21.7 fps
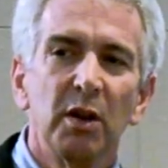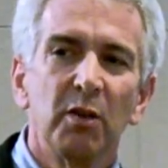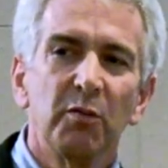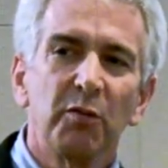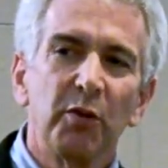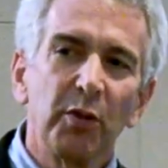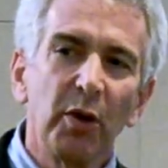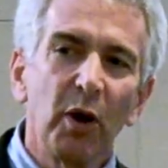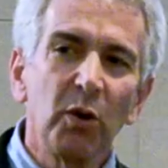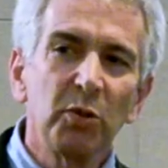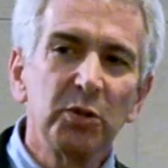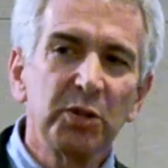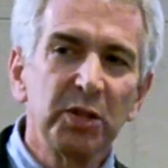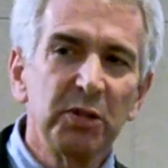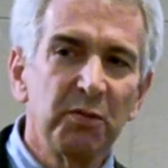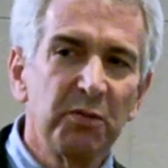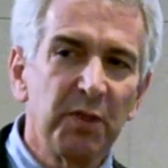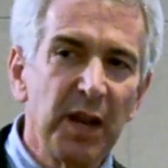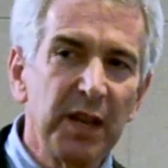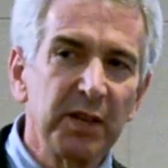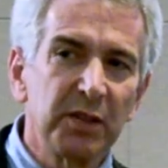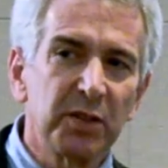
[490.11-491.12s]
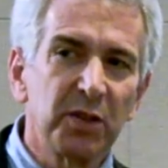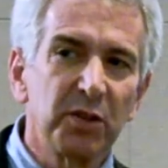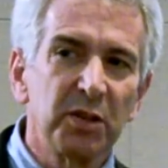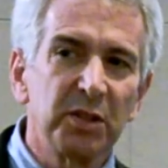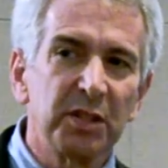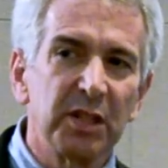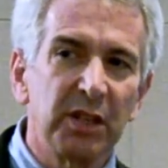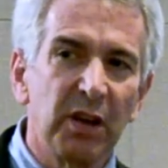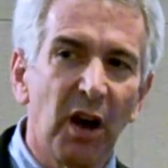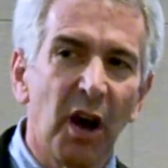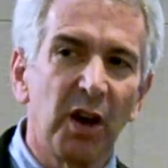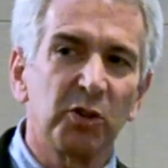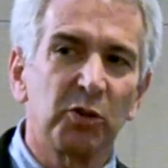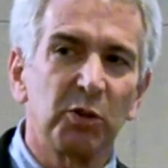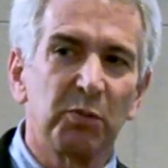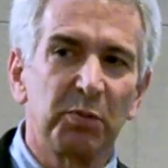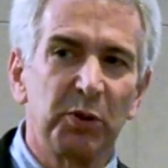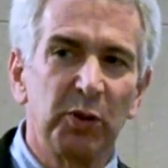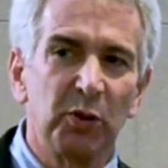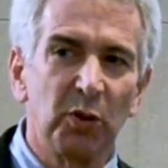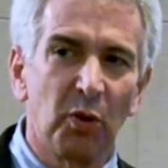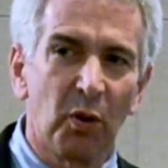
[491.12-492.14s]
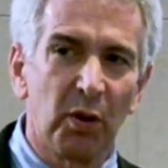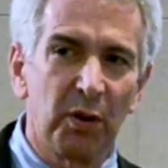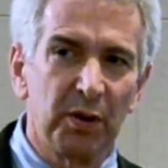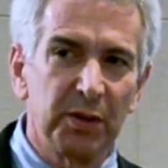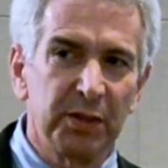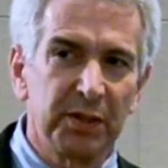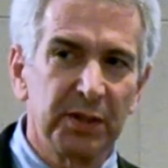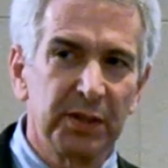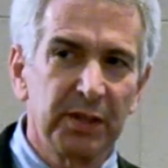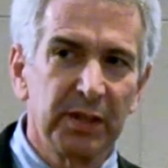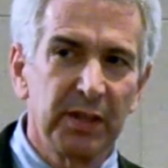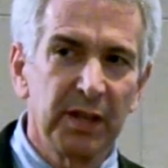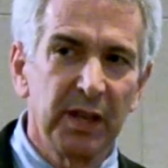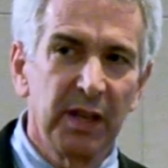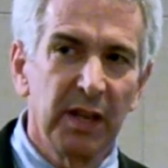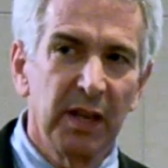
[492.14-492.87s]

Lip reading: for those inventors and entrepreneurs